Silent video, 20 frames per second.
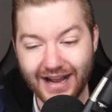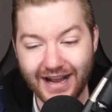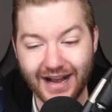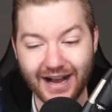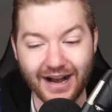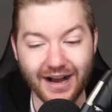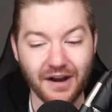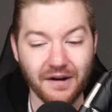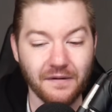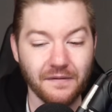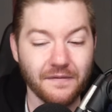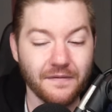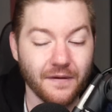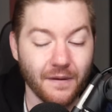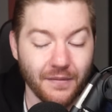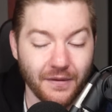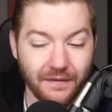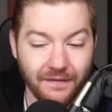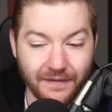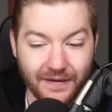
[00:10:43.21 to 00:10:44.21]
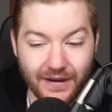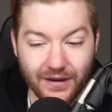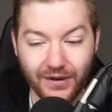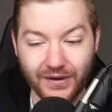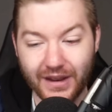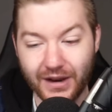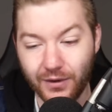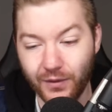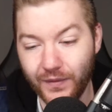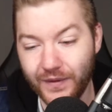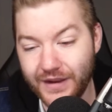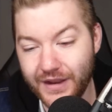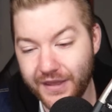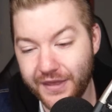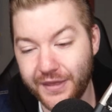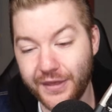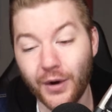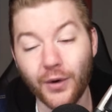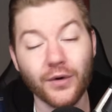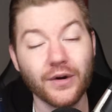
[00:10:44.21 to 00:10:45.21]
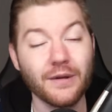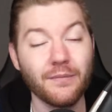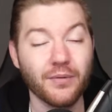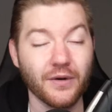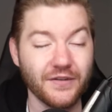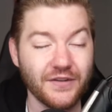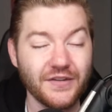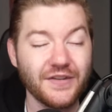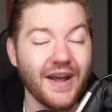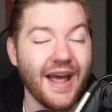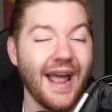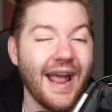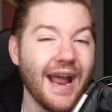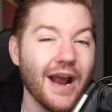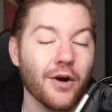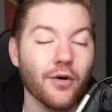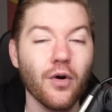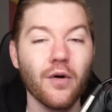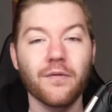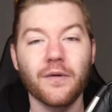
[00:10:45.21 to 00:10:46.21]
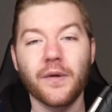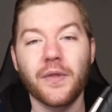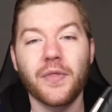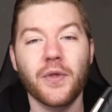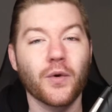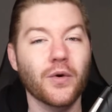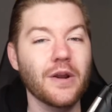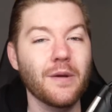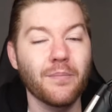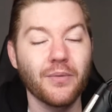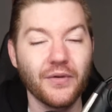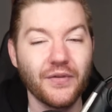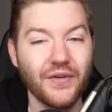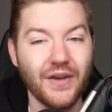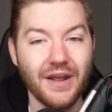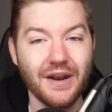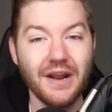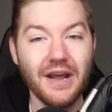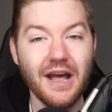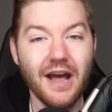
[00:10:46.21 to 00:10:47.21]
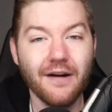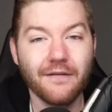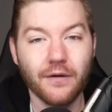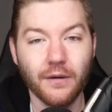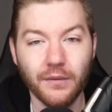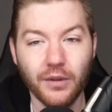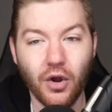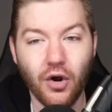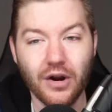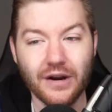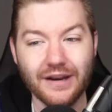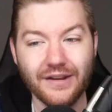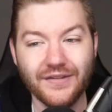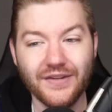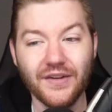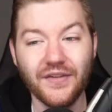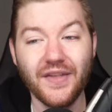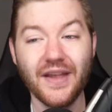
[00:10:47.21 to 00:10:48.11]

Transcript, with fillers: uh, from the field and only 30, just a hair over 30% from long distance.